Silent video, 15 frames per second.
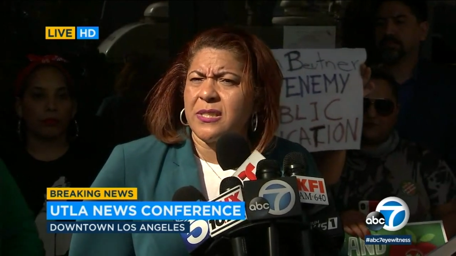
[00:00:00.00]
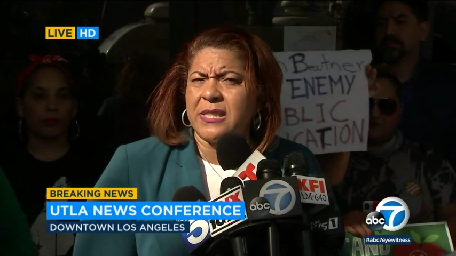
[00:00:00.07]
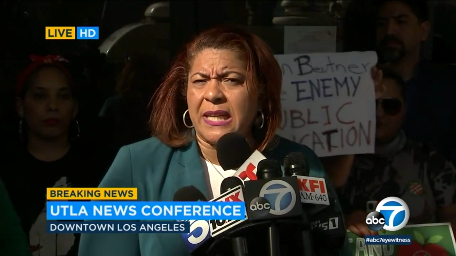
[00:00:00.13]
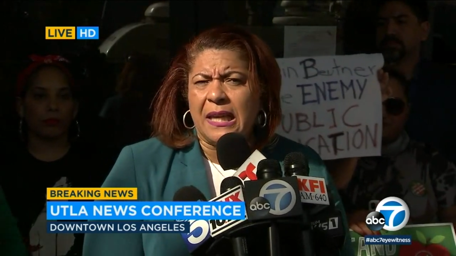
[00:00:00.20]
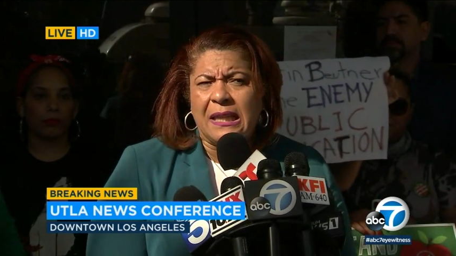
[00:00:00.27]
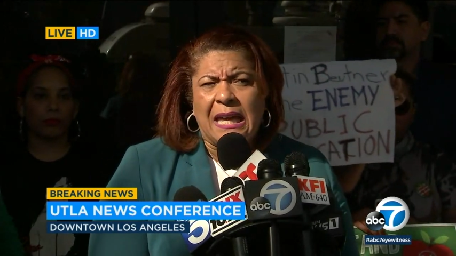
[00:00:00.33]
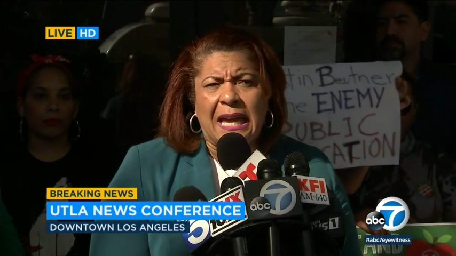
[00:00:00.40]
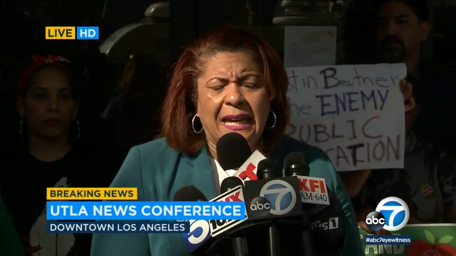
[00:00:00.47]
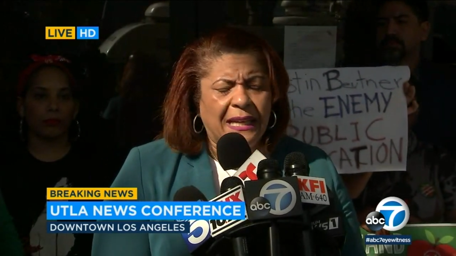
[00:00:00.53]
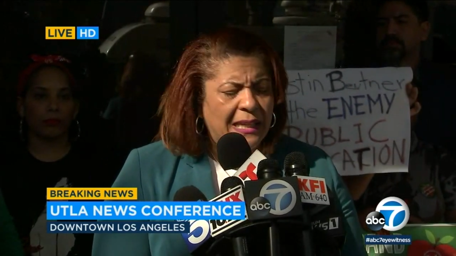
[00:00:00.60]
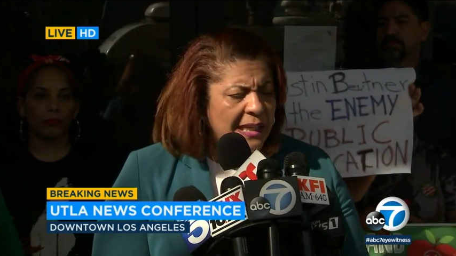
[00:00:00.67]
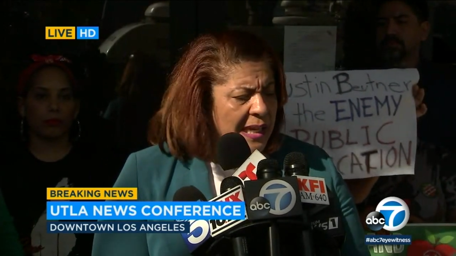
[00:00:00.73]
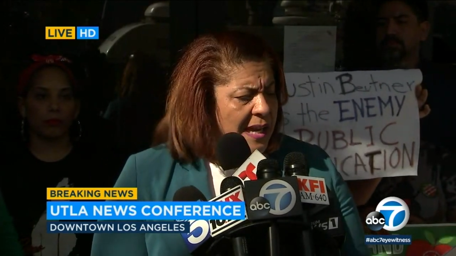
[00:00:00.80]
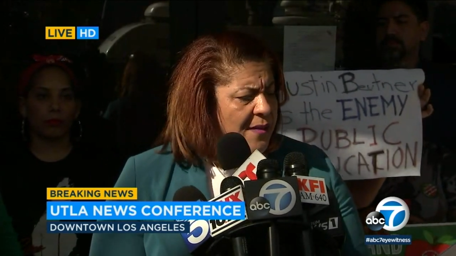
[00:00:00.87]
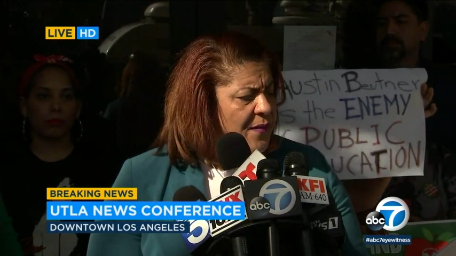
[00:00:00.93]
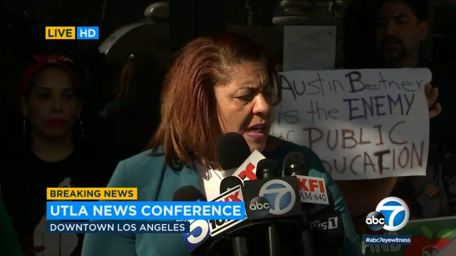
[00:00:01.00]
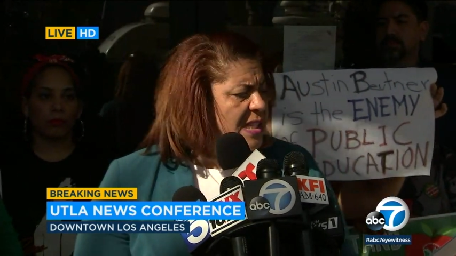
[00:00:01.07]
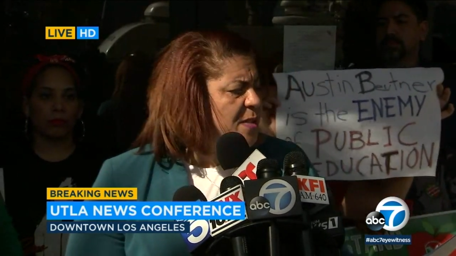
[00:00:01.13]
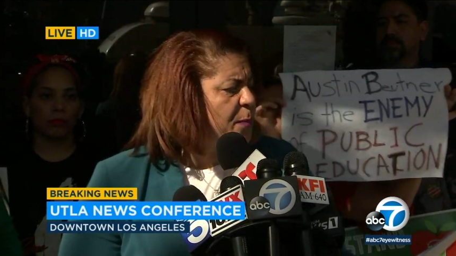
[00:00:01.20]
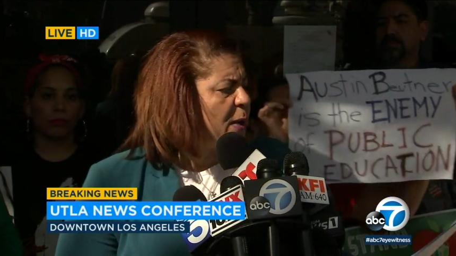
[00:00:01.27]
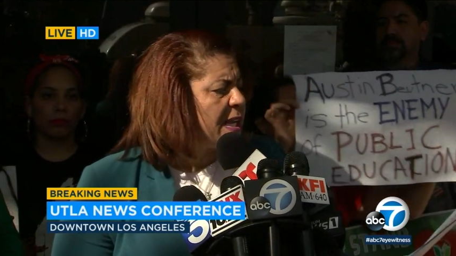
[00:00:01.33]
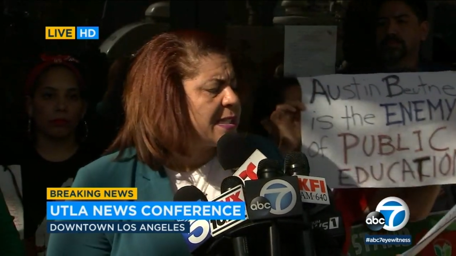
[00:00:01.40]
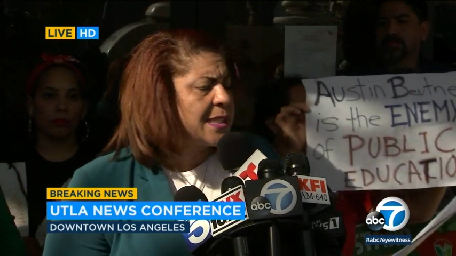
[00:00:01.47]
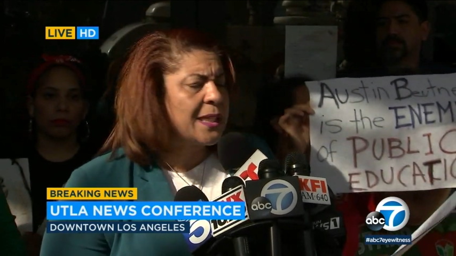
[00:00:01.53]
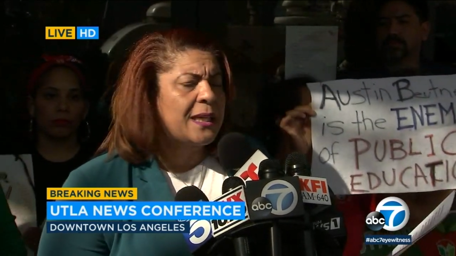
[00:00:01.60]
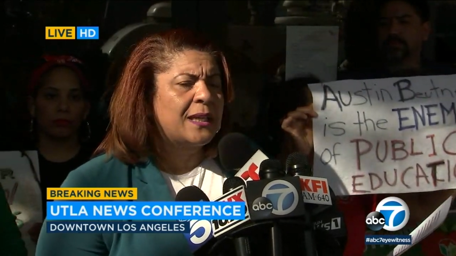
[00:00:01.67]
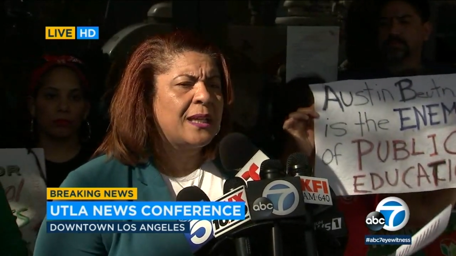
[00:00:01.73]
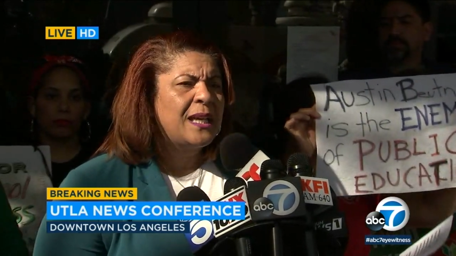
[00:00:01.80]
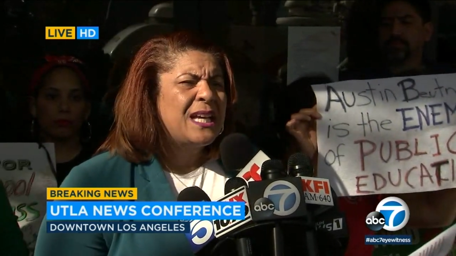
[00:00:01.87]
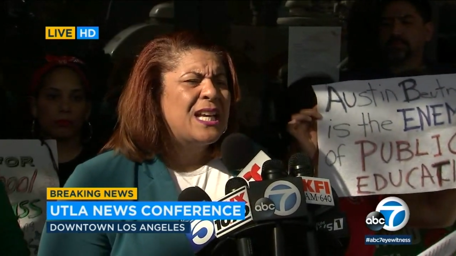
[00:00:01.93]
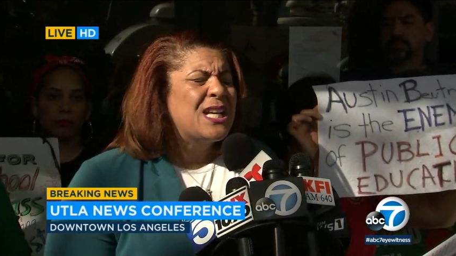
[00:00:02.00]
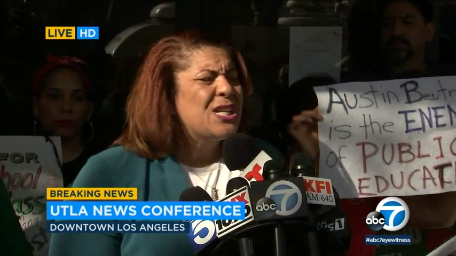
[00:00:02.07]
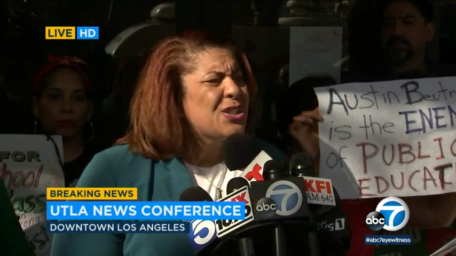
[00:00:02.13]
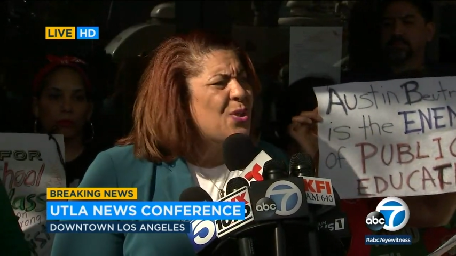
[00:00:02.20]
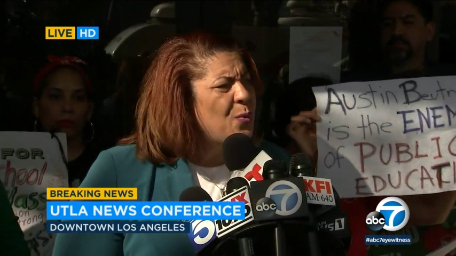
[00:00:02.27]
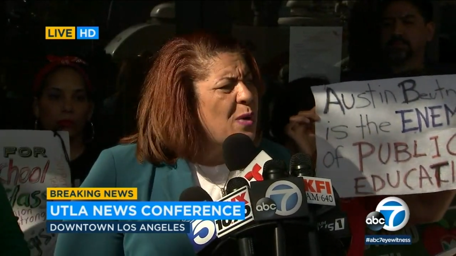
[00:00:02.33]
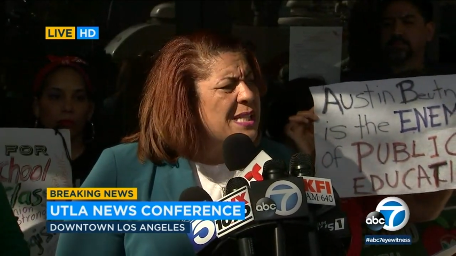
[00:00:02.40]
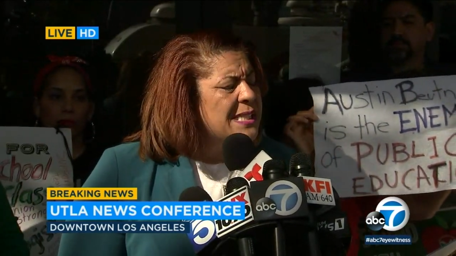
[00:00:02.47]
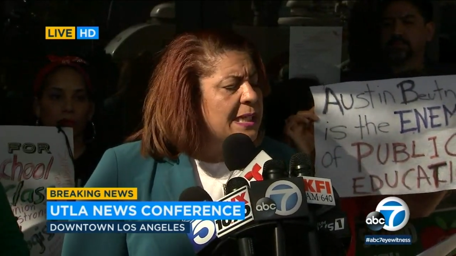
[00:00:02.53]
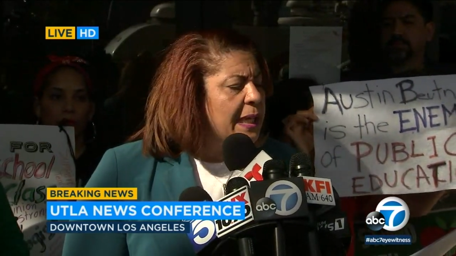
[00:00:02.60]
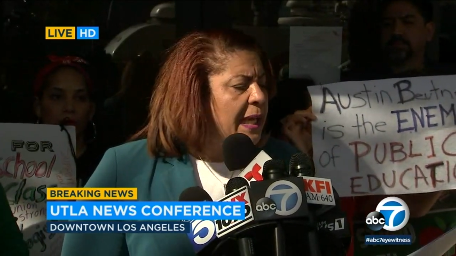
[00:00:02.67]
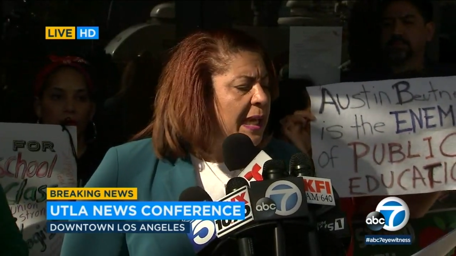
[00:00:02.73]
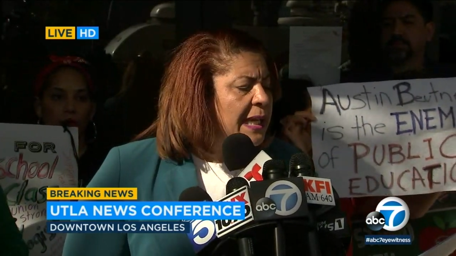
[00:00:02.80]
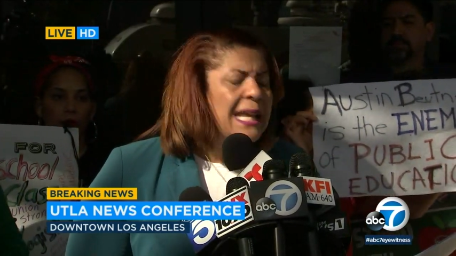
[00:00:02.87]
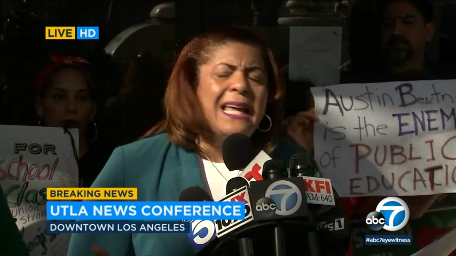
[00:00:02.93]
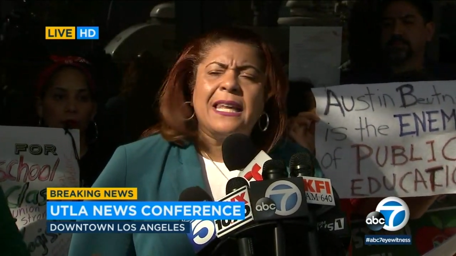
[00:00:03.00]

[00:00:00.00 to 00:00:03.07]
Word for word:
Speaker 1: UTLA NEA Vice President. So, once again,